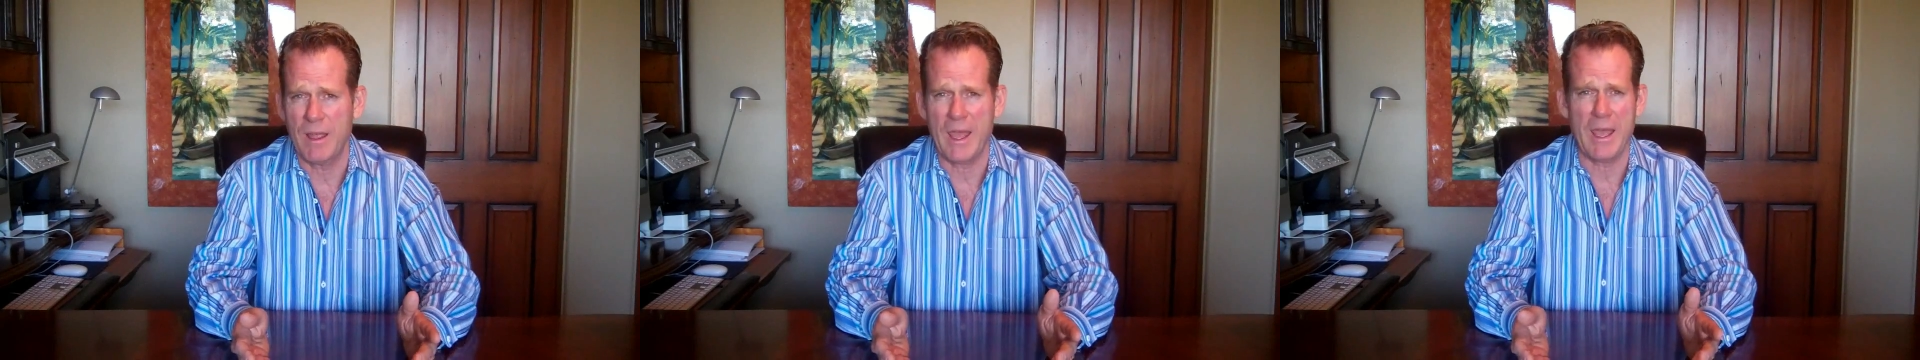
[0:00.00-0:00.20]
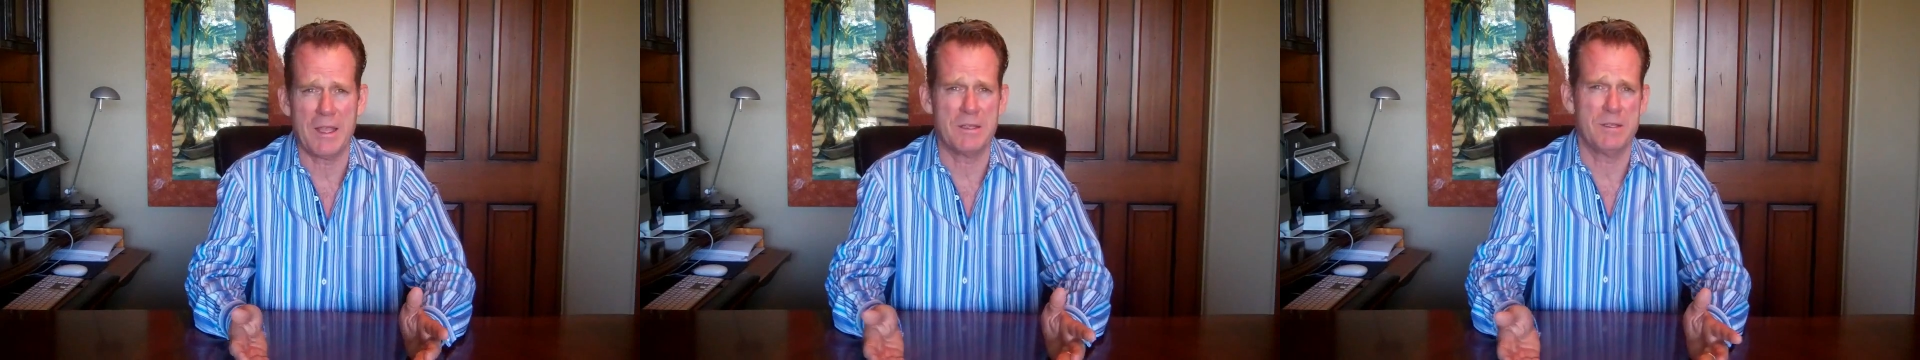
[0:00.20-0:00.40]

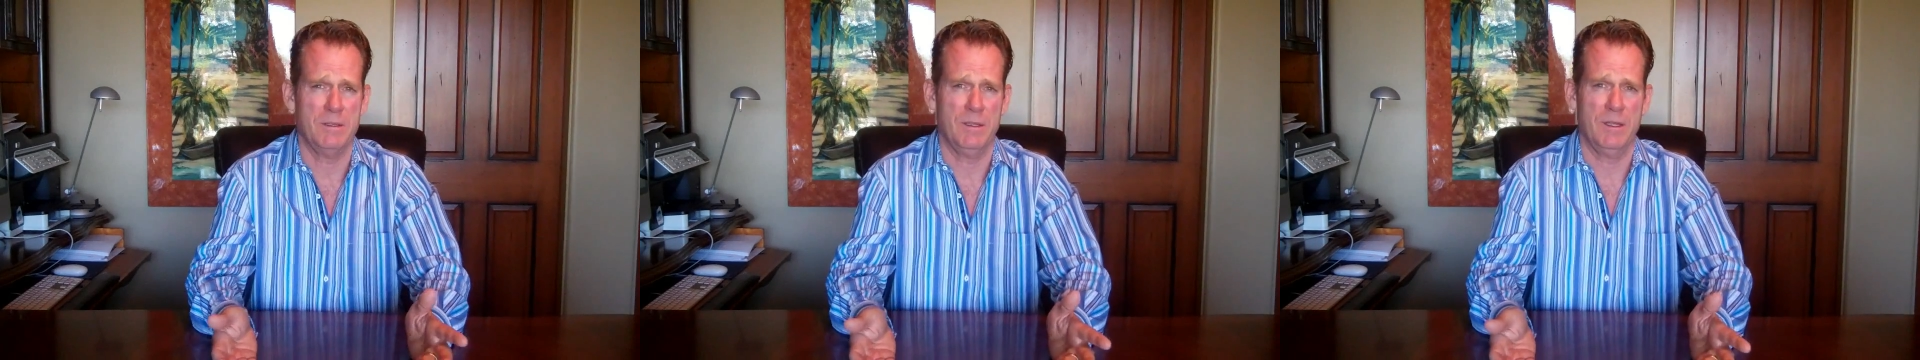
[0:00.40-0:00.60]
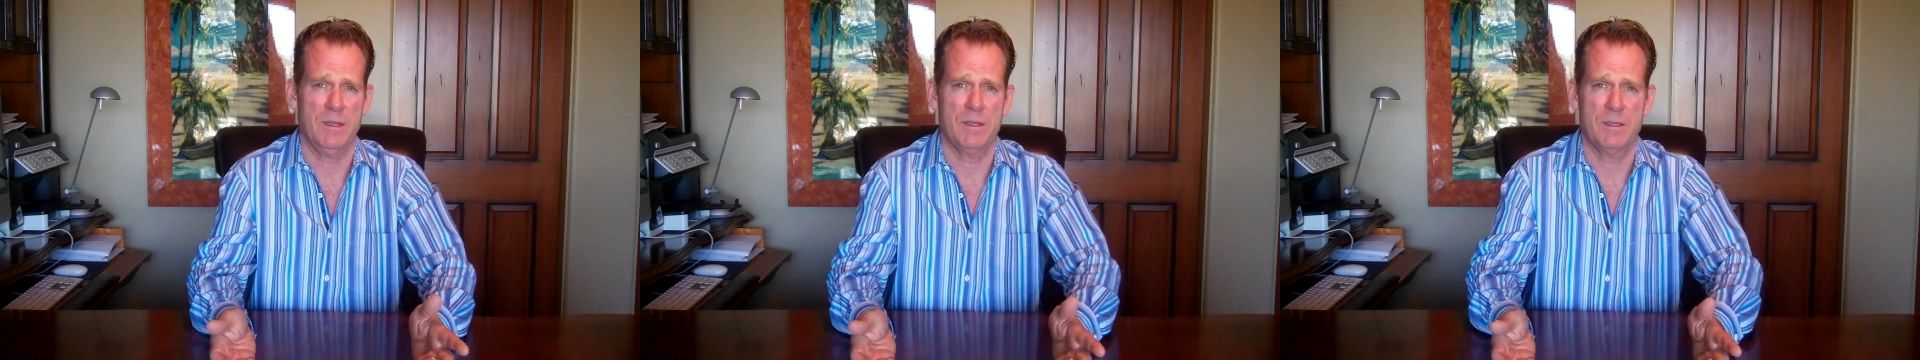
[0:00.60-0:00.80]

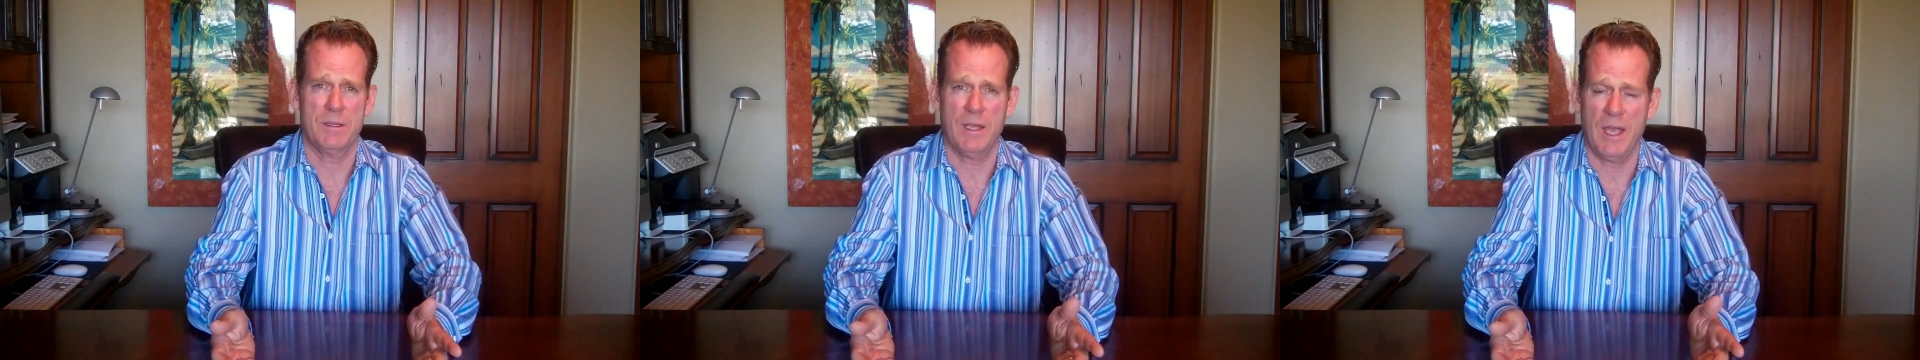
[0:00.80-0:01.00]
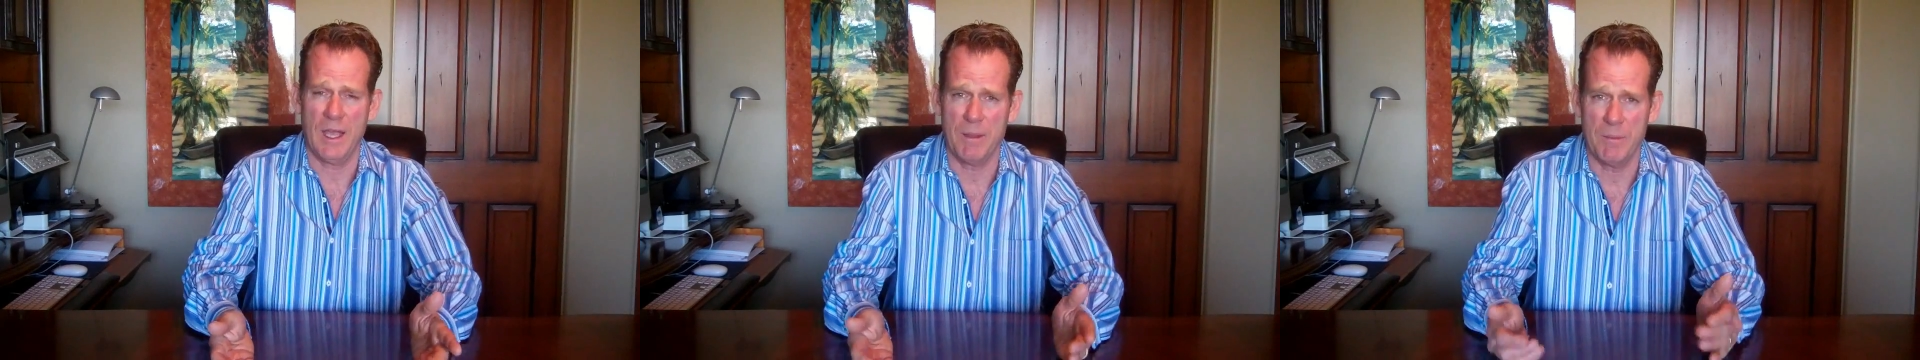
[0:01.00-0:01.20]
Excellent
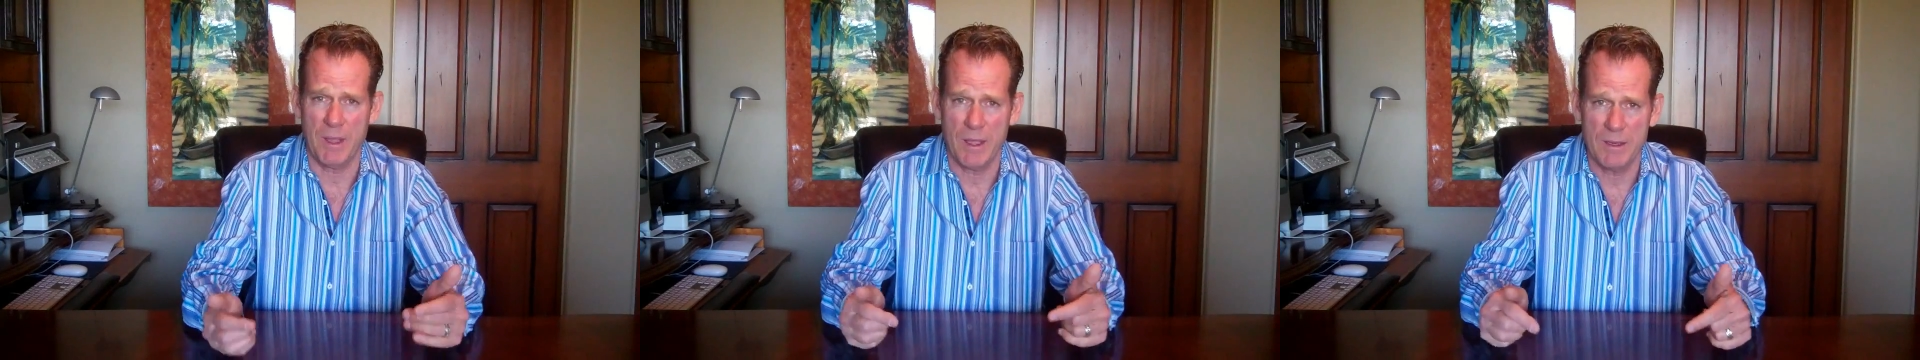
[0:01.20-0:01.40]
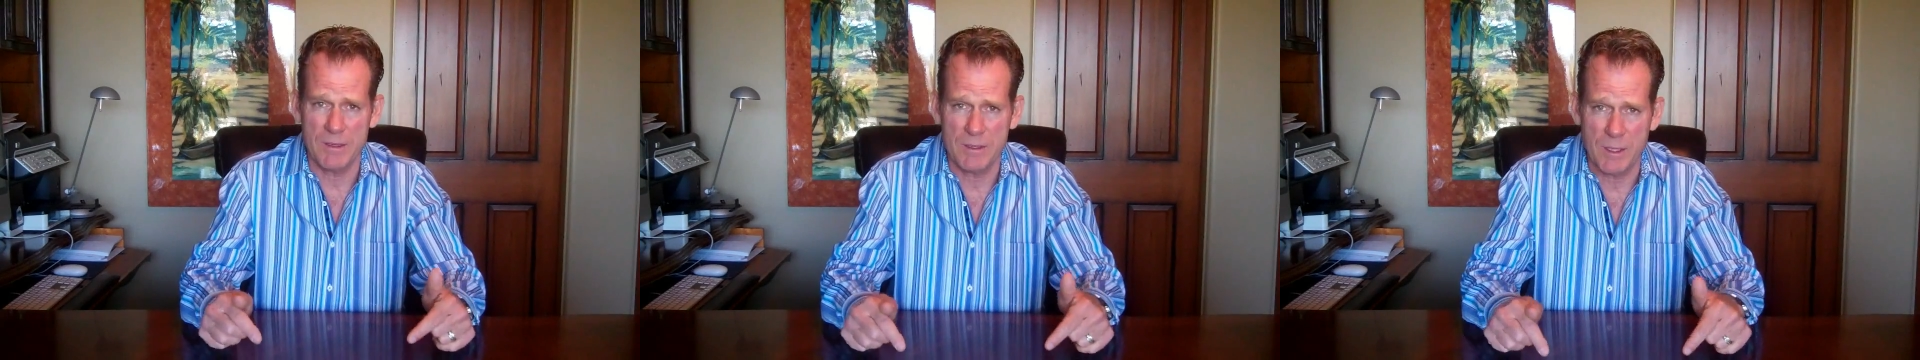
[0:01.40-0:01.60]

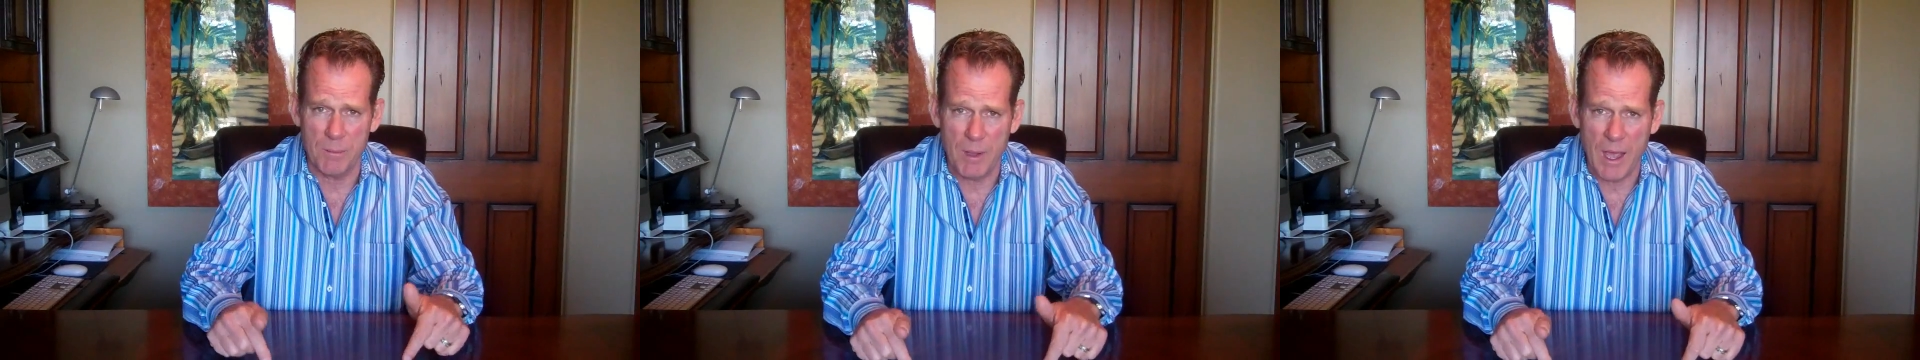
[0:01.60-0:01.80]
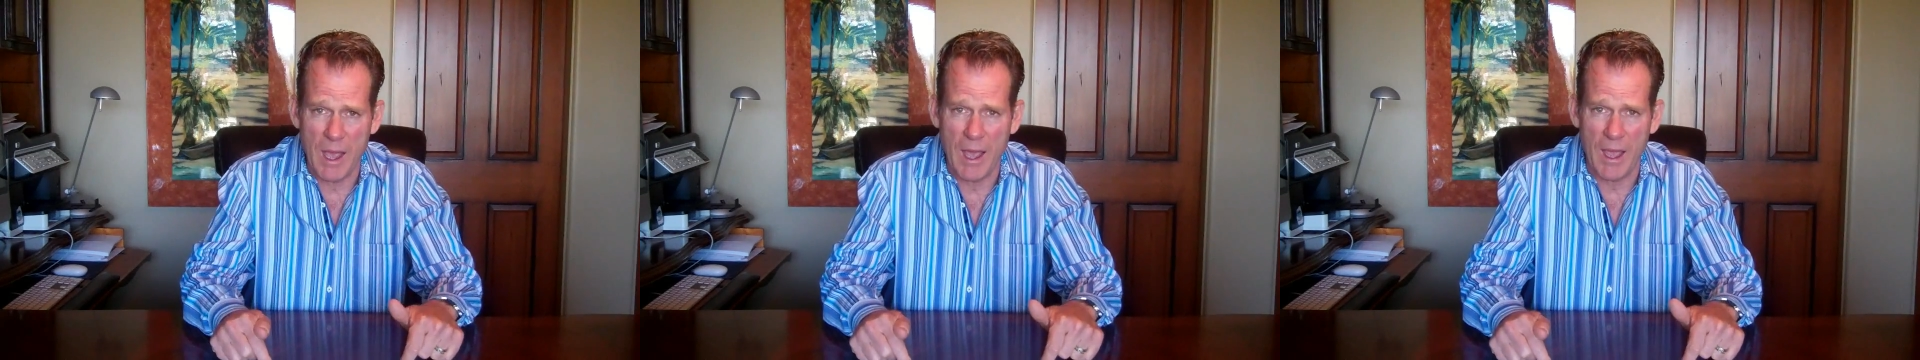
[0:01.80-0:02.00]
time to
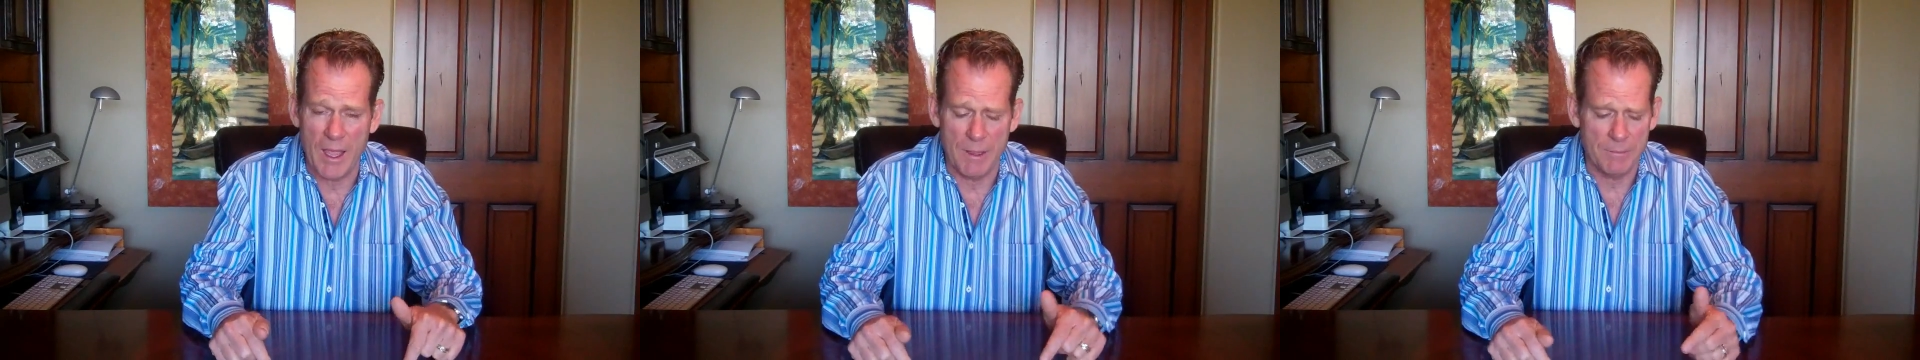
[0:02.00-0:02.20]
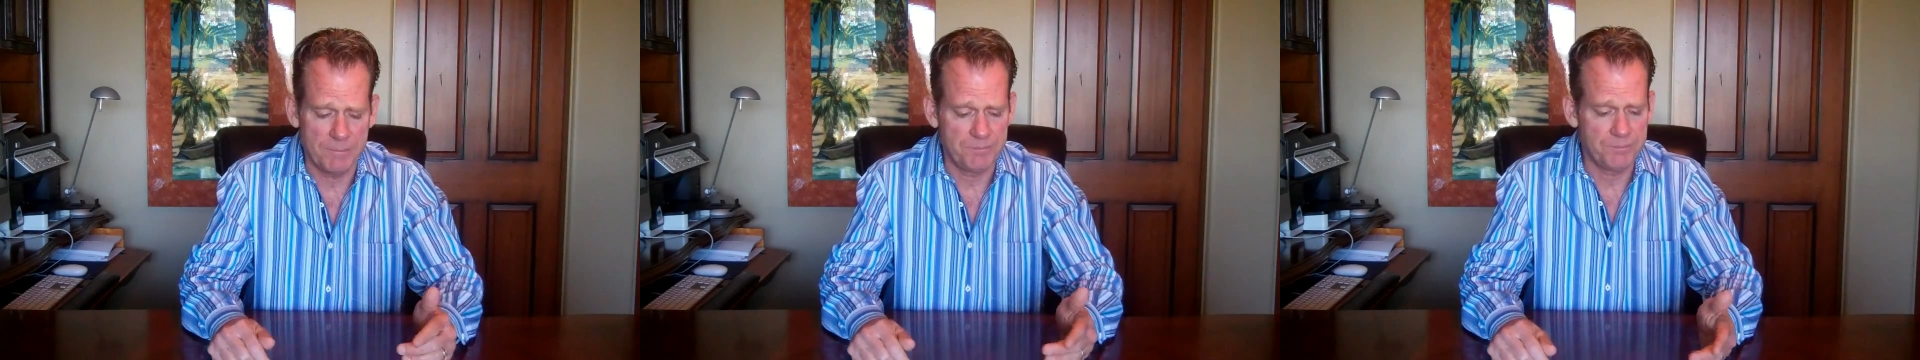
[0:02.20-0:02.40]
buy.